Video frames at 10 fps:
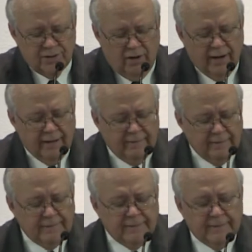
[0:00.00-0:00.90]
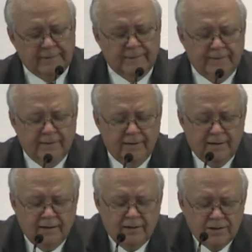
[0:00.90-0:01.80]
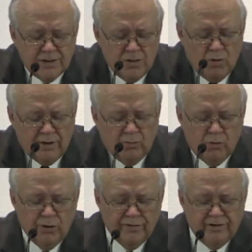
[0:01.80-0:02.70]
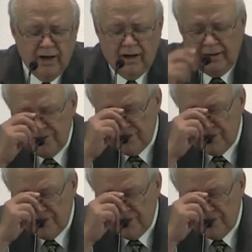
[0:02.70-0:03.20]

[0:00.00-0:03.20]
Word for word: all right? See what the word of God